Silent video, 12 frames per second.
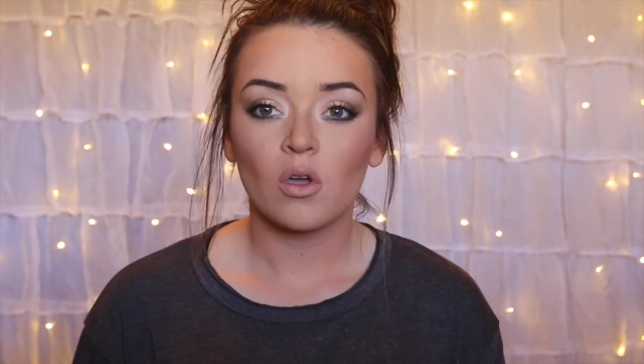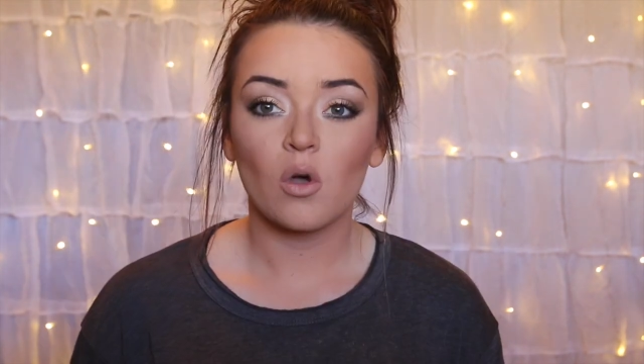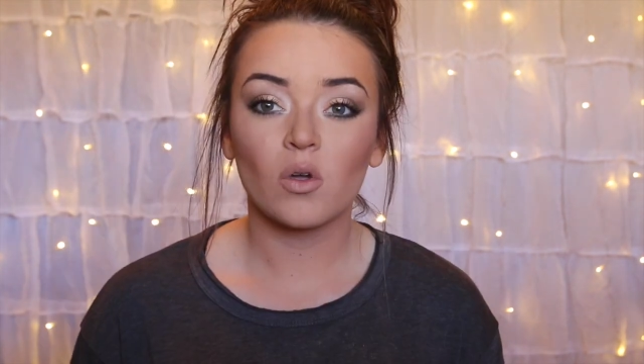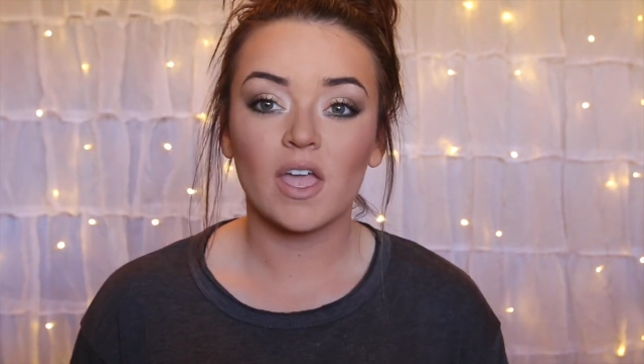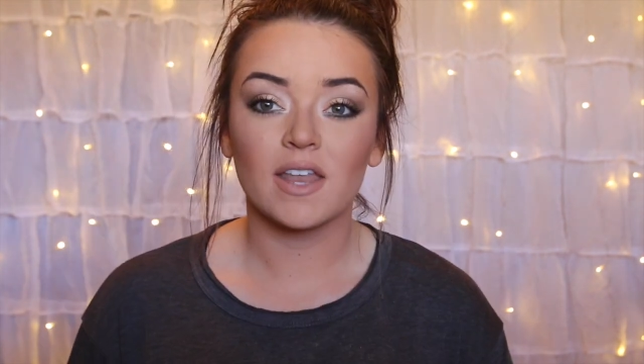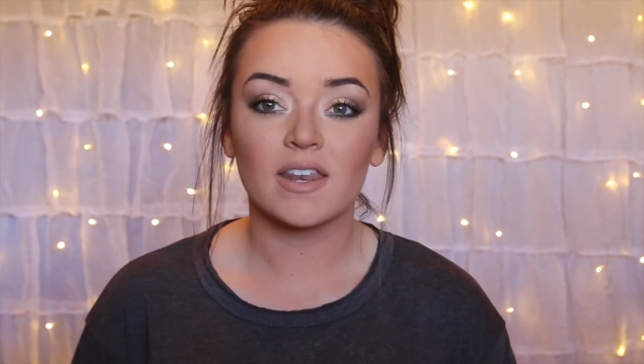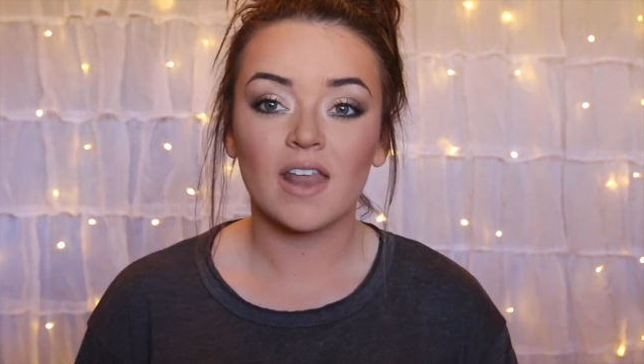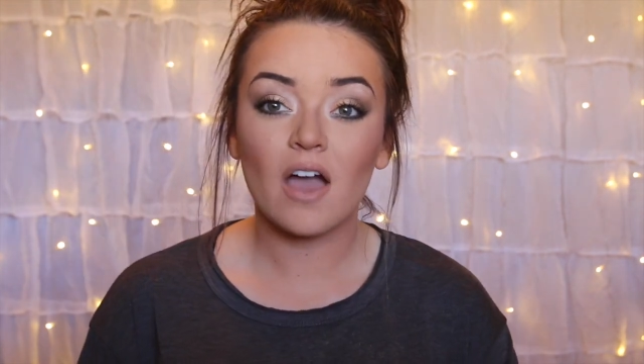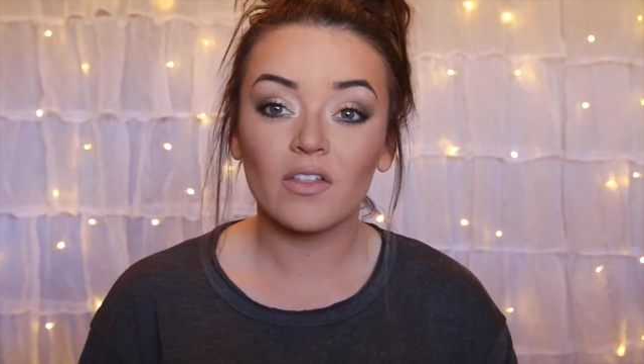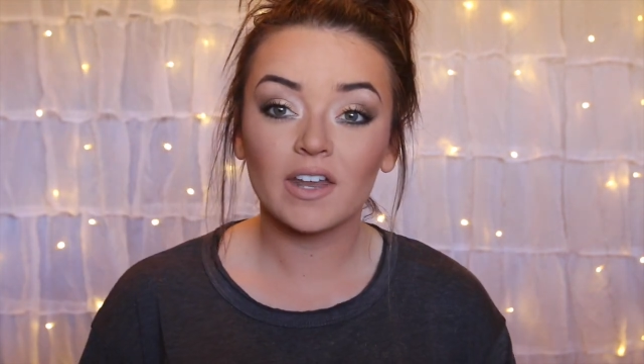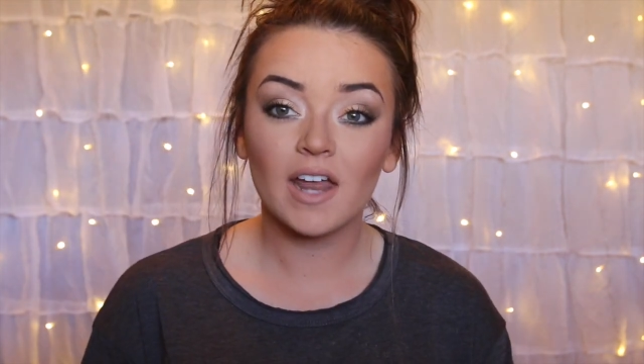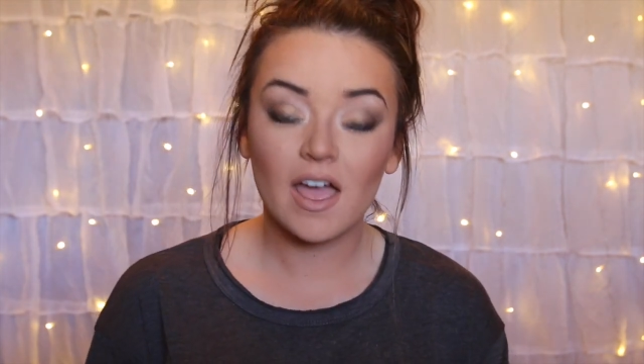Okay,
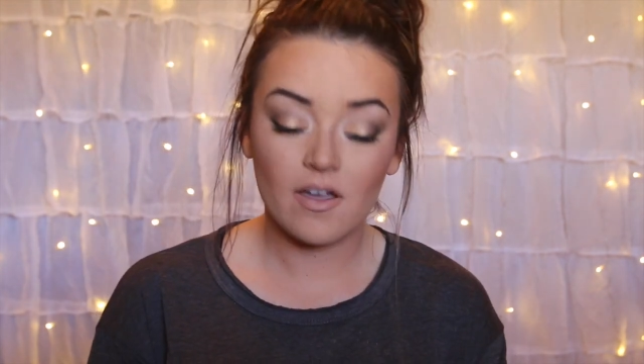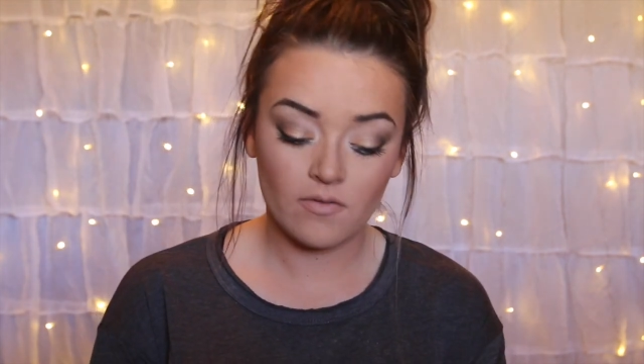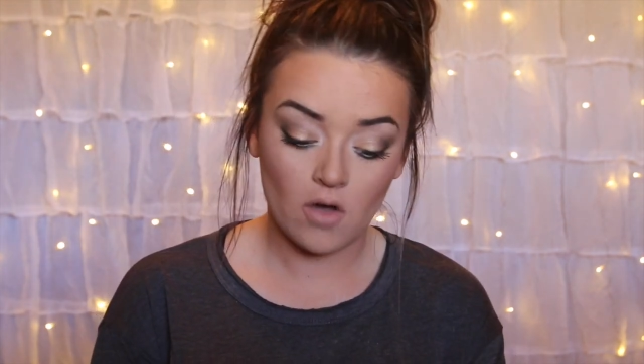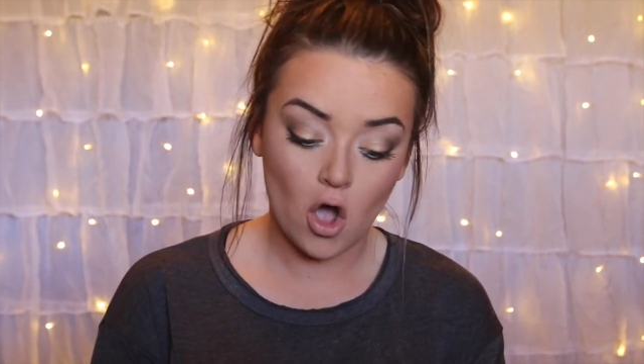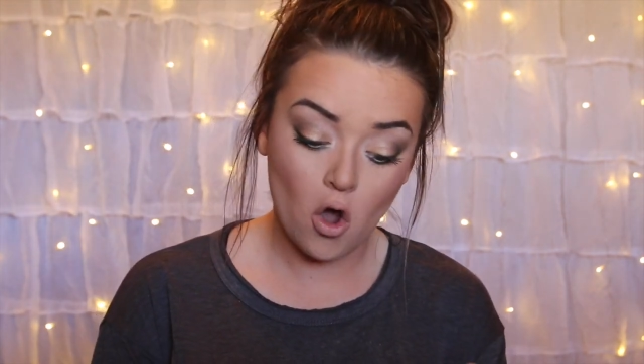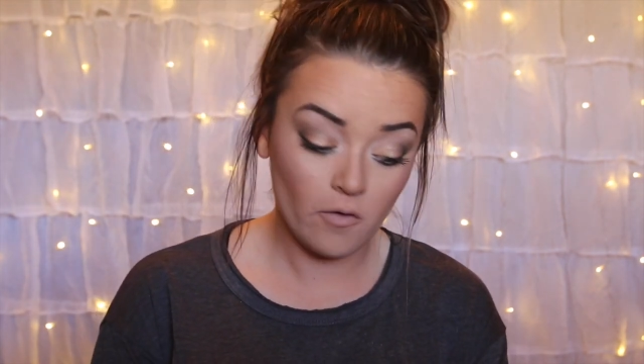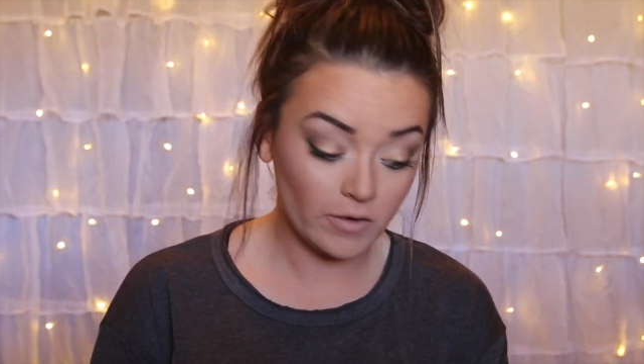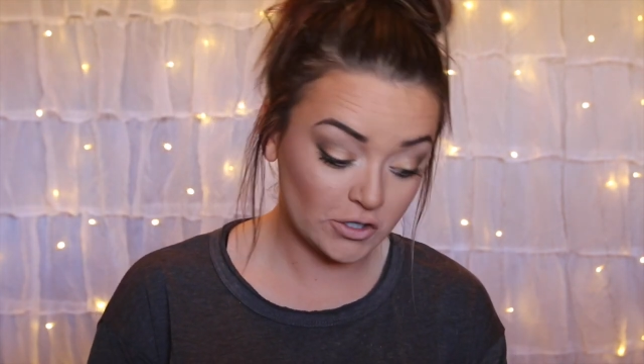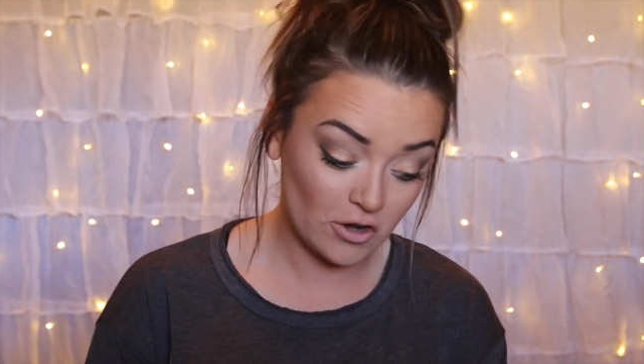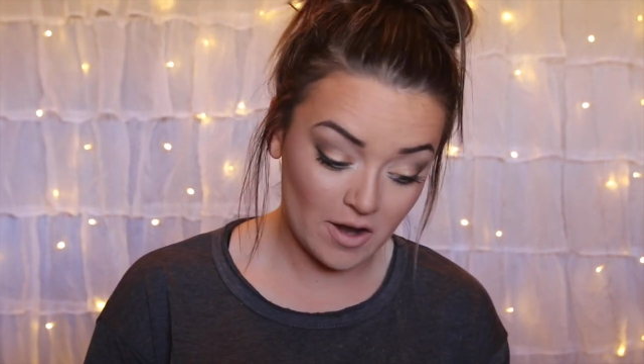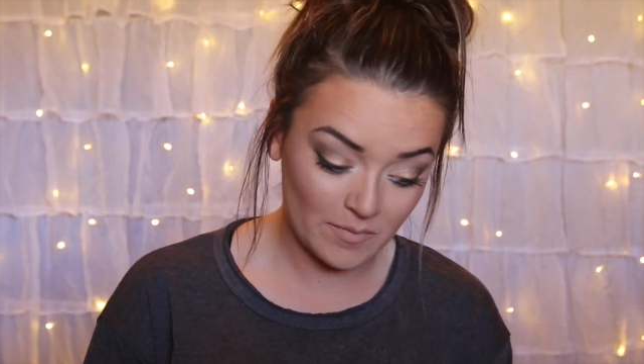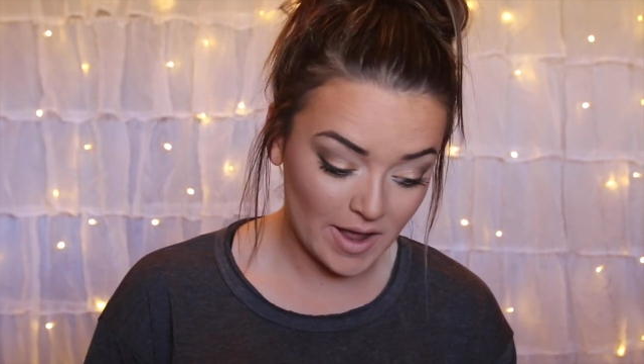now that I've
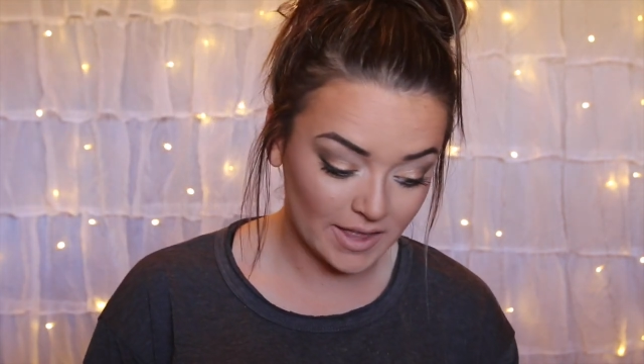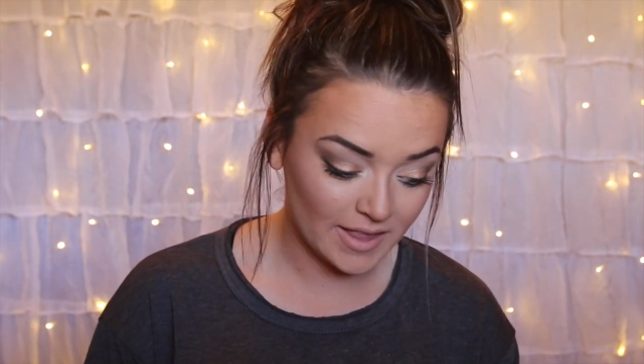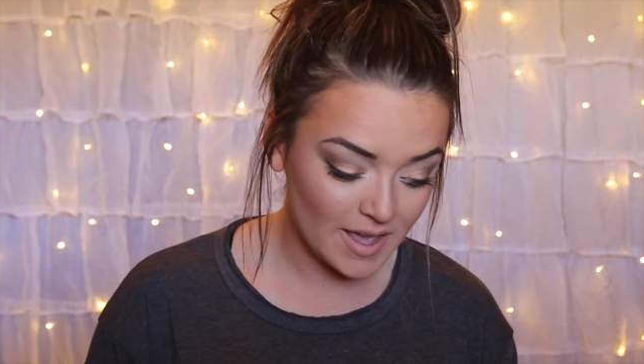overdrawn my